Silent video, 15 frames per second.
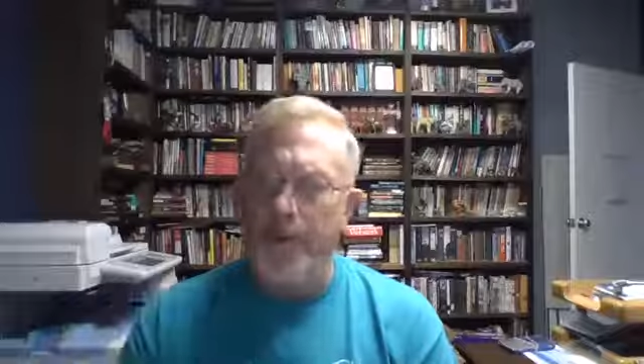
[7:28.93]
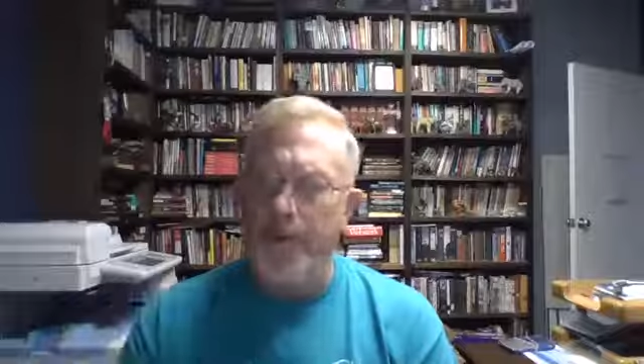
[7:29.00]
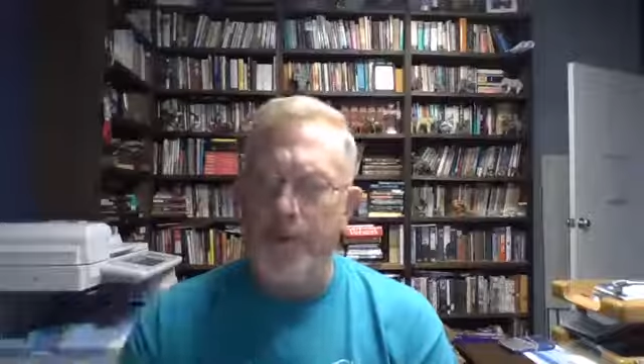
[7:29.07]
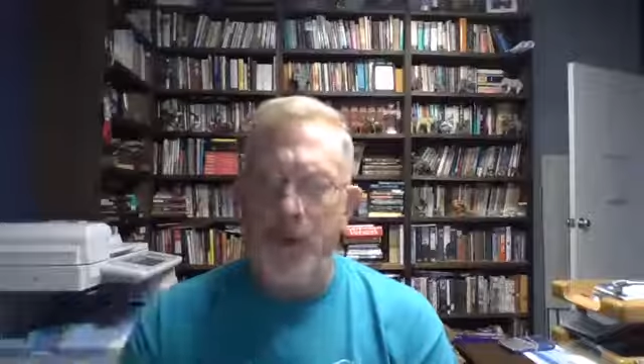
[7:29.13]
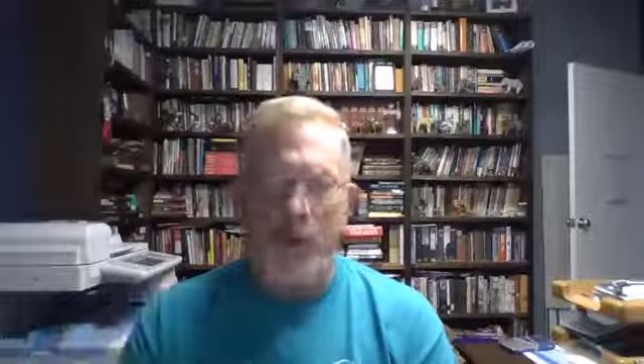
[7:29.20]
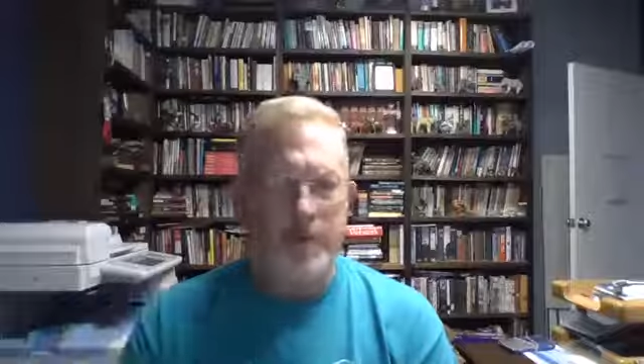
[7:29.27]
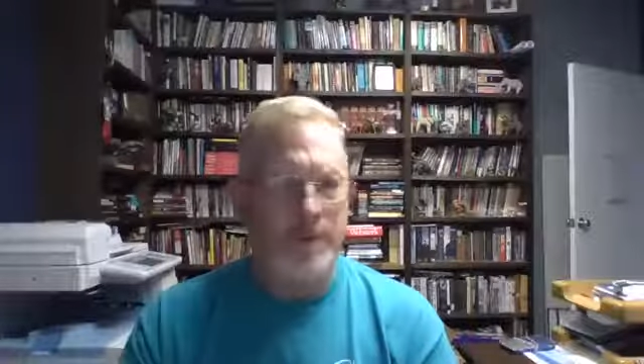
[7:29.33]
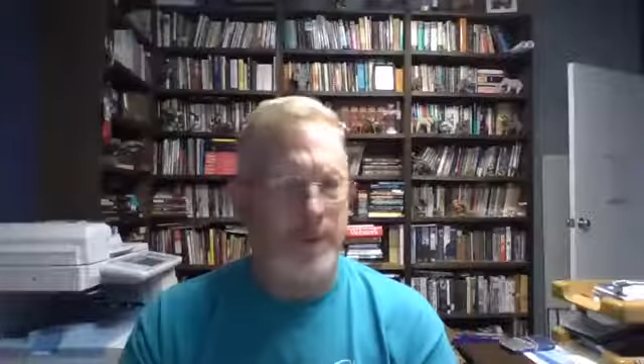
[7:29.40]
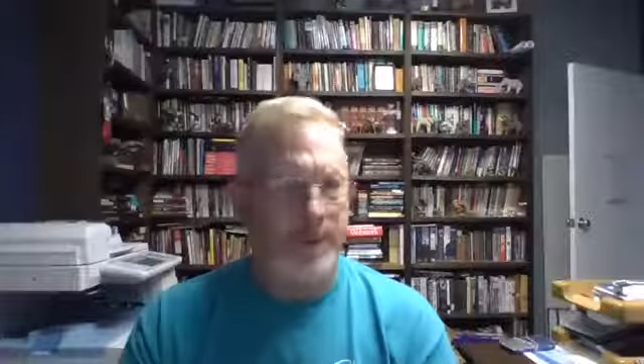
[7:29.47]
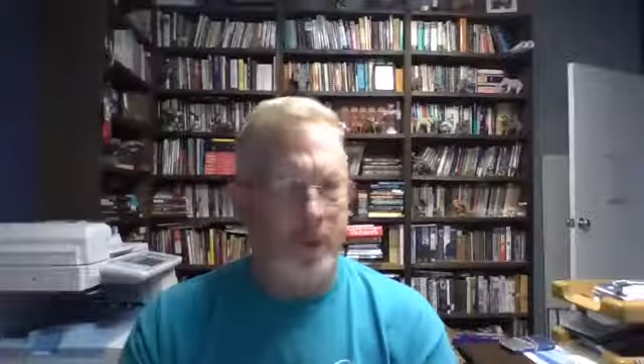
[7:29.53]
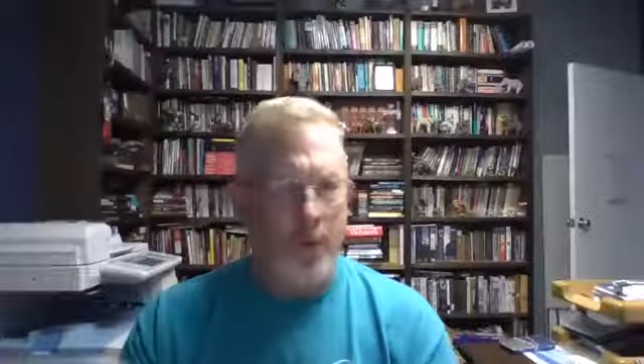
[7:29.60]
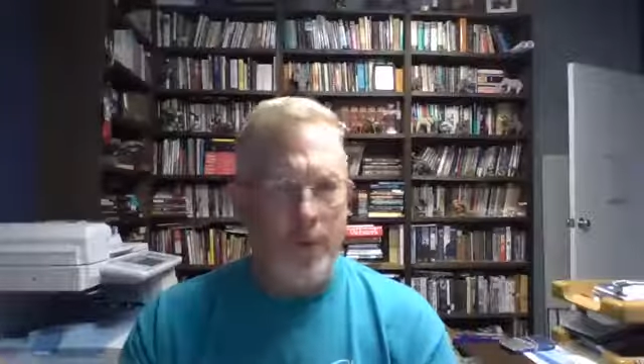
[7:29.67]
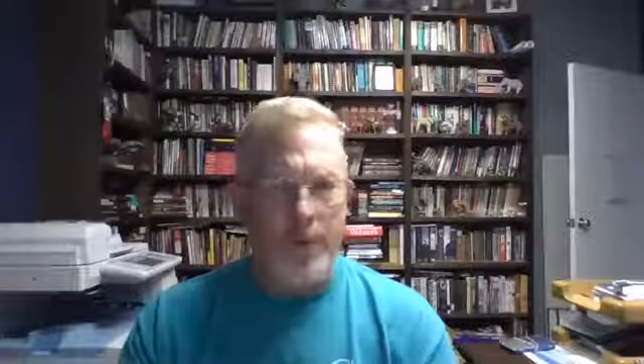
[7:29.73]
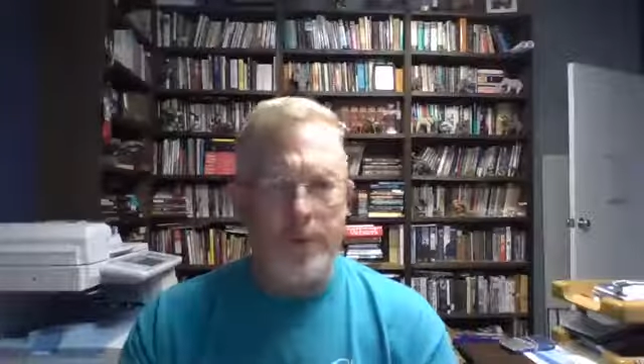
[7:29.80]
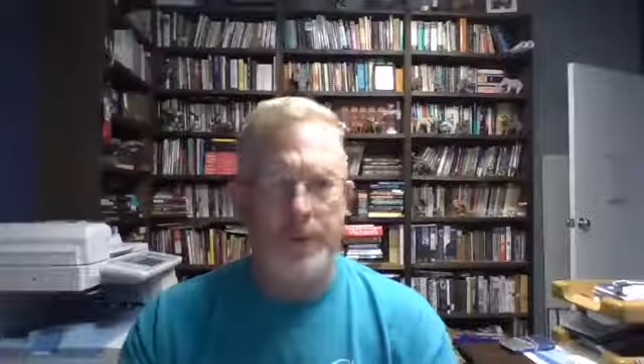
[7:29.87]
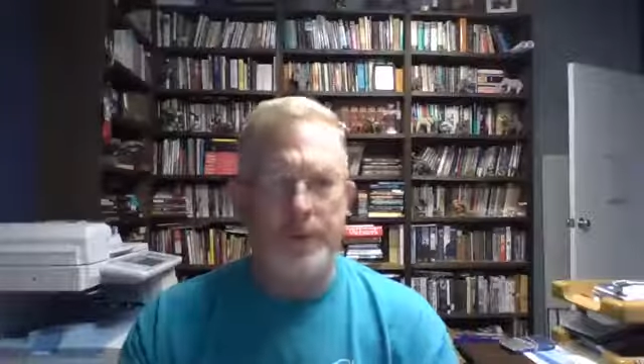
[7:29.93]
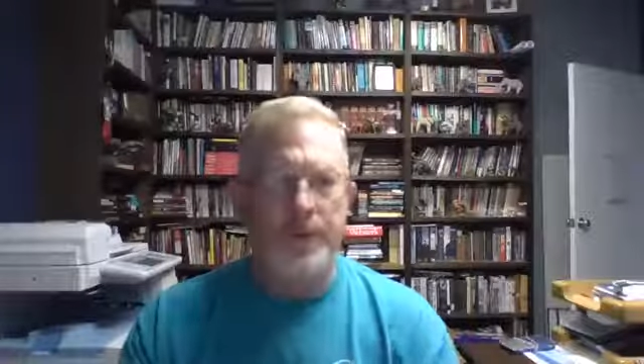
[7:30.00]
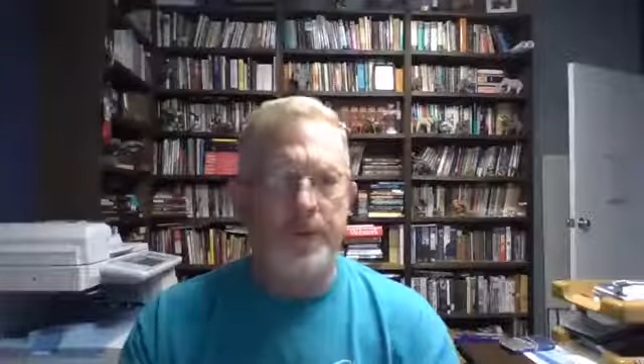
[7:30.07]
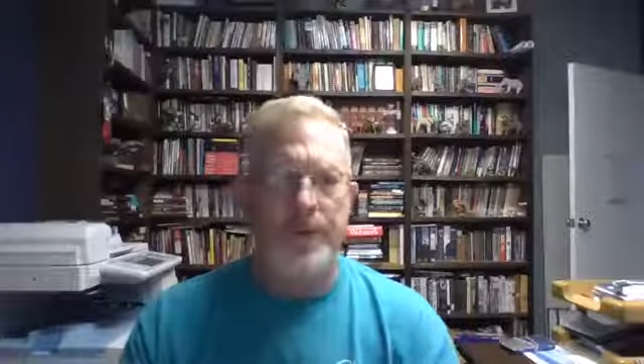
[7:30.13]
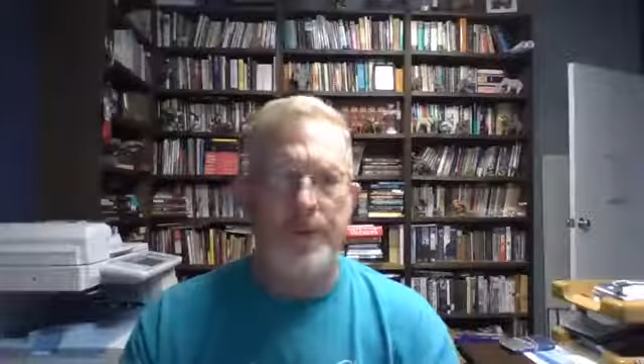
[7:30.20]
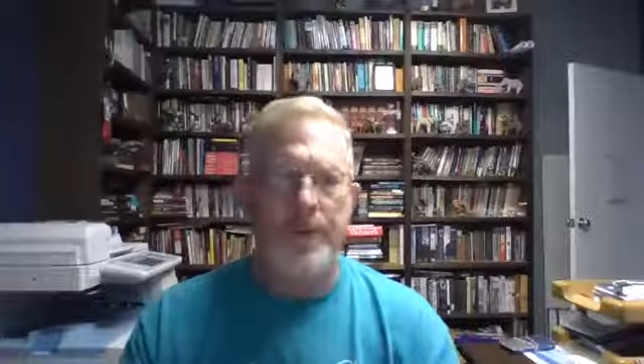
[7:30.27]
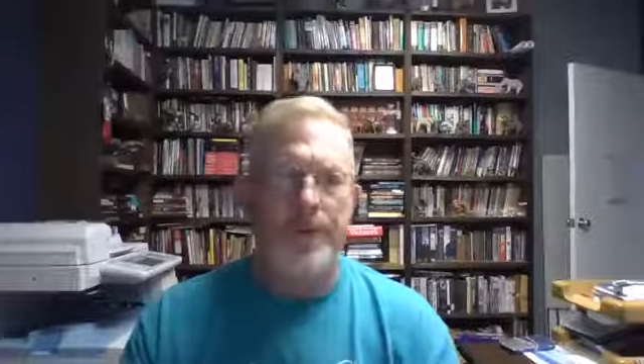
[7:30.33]
we've talked about all these
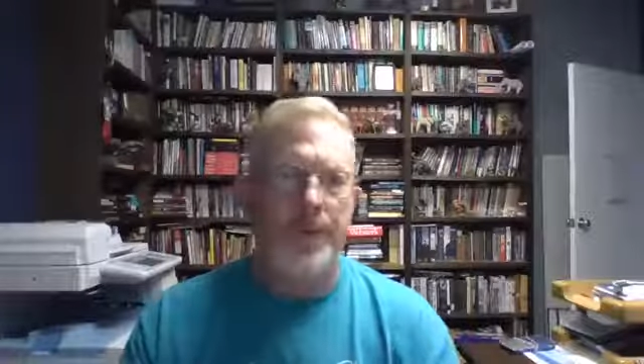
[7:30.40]
different